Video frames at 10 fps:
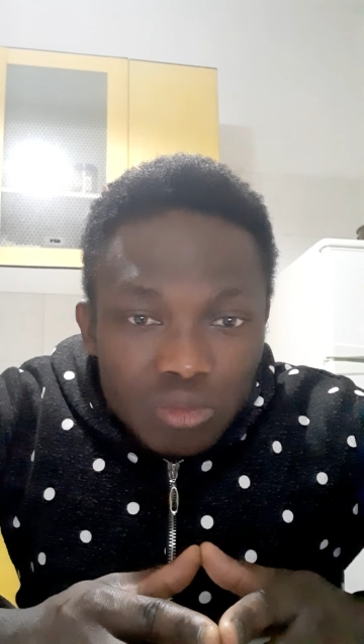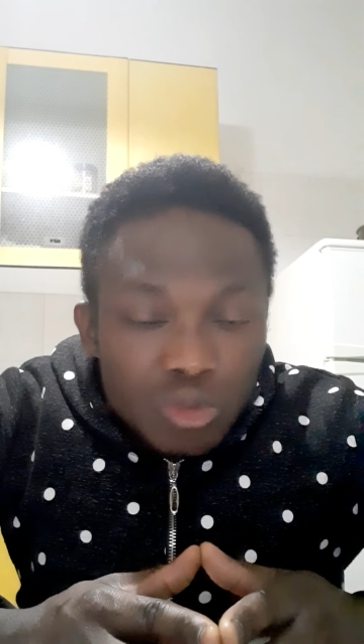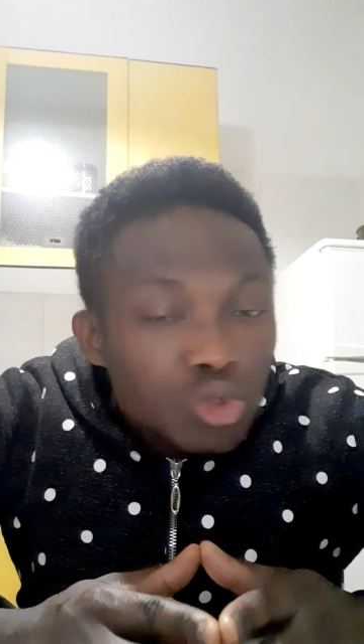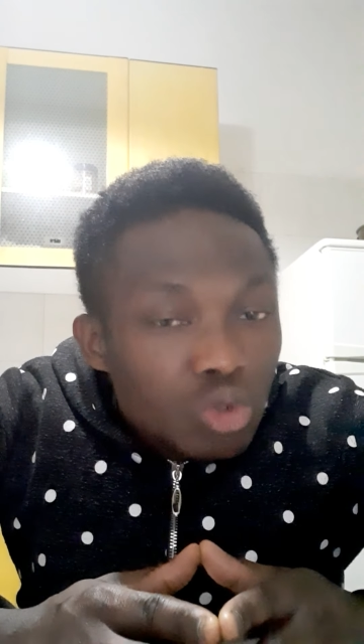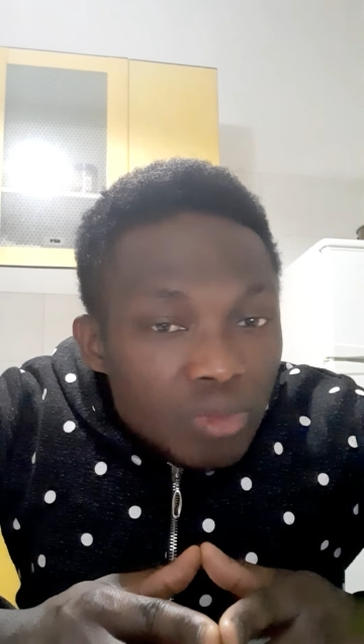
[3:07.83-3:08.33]

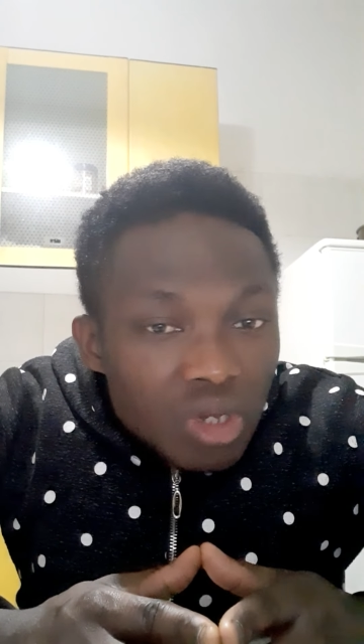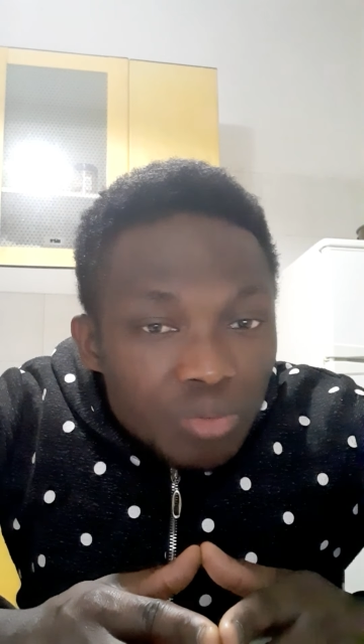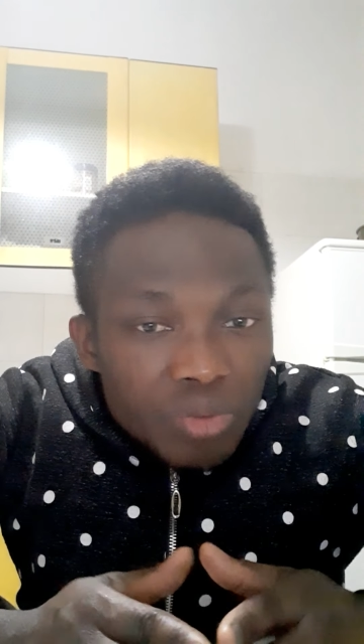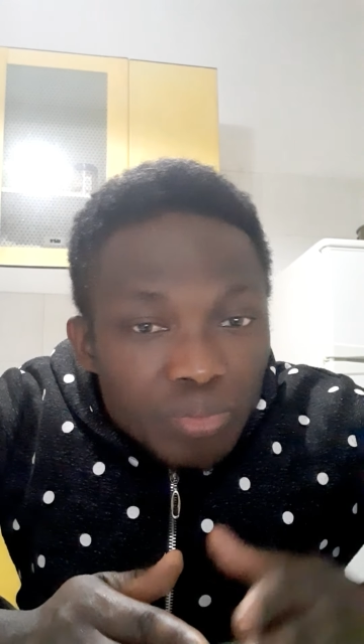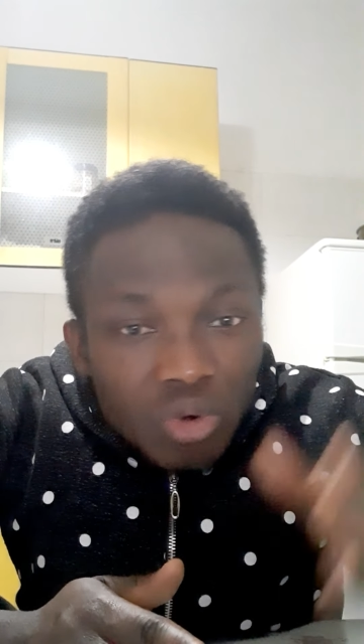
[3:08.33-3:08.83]
So many
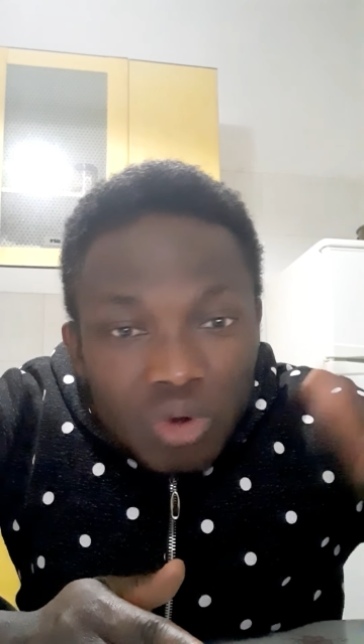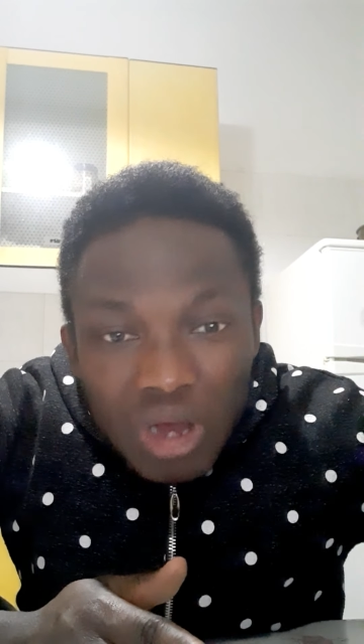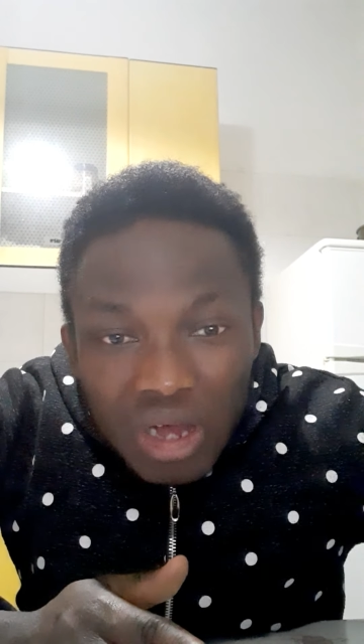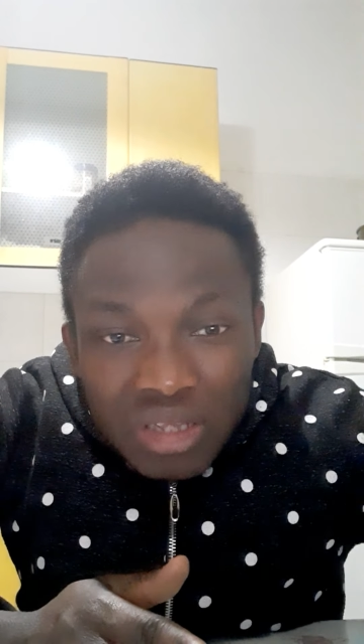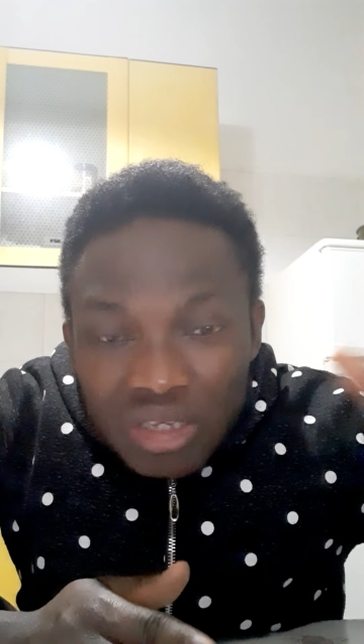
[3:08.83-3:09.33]
people
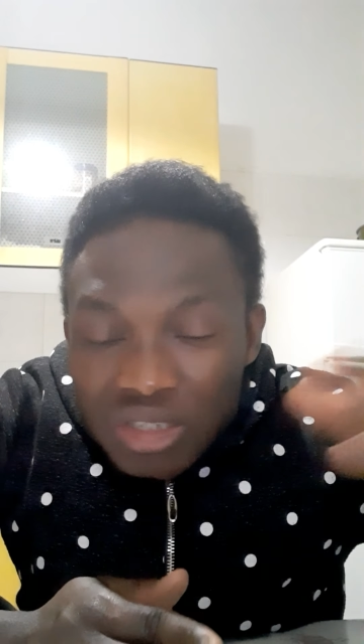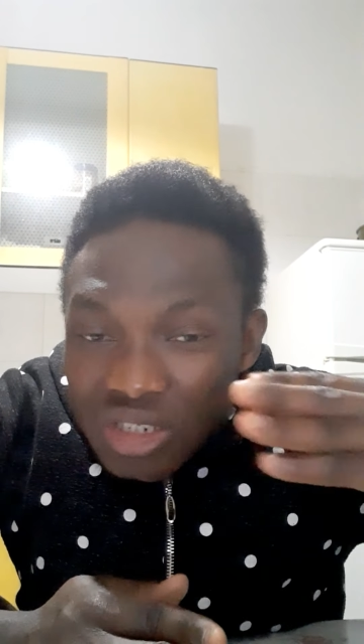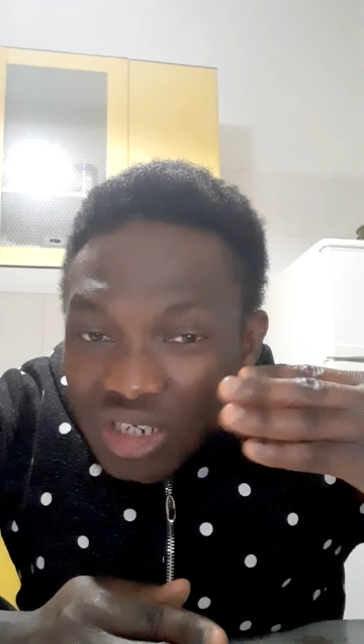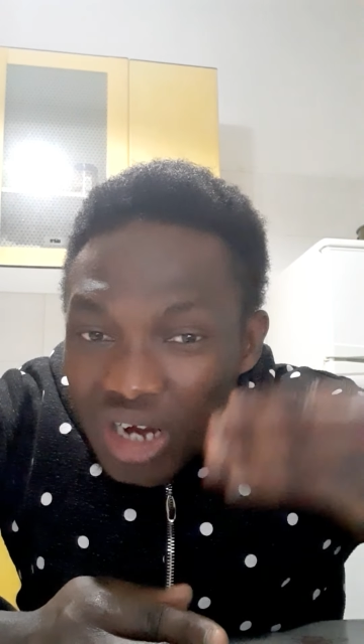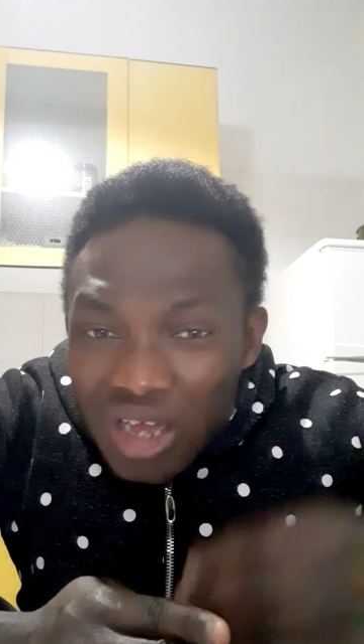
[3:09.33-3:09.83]
had a
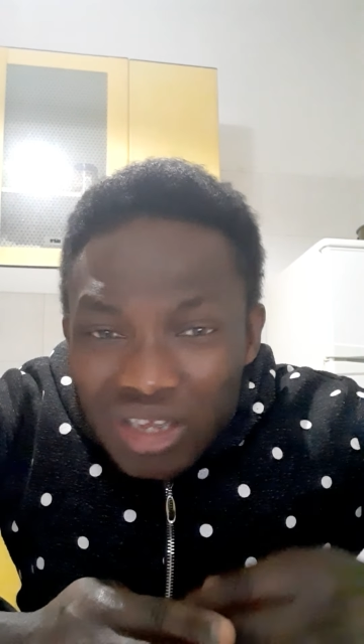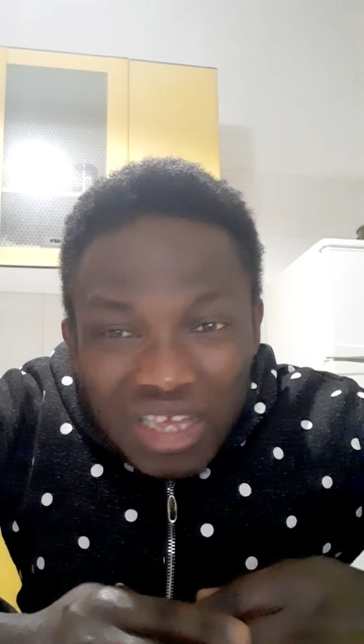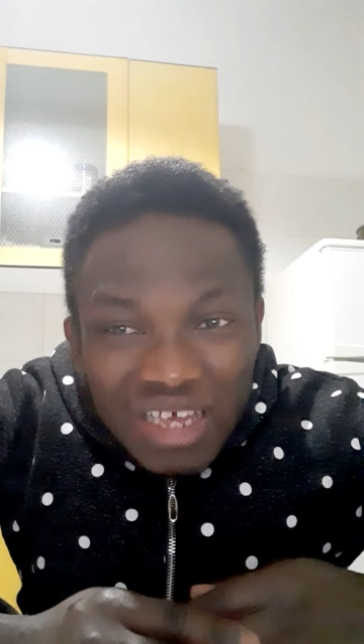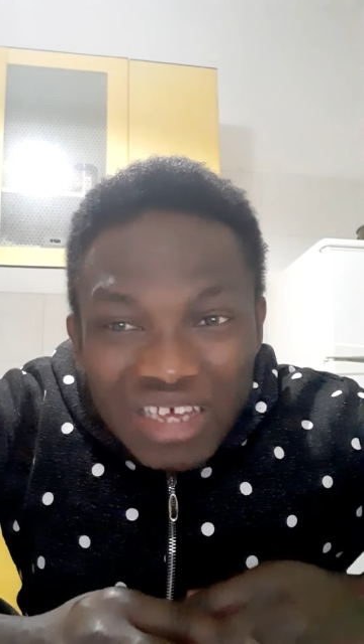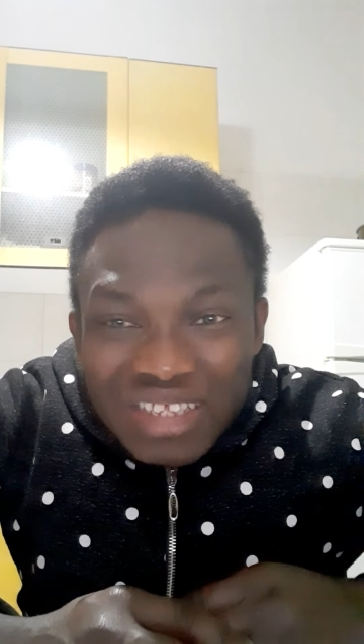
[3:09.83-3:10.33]
try
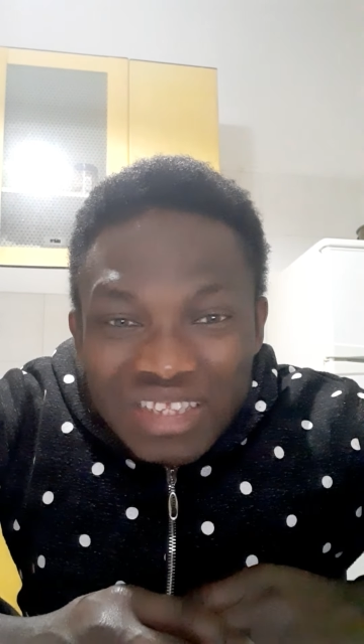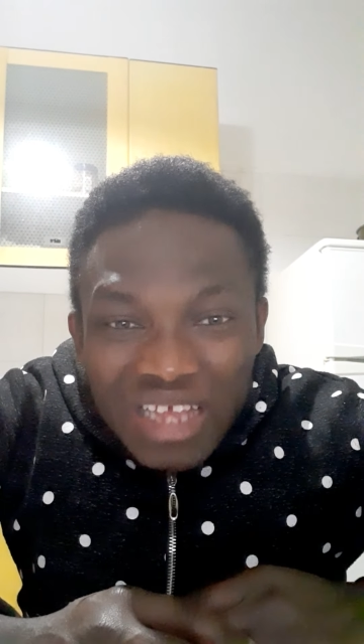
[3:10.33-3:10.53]
and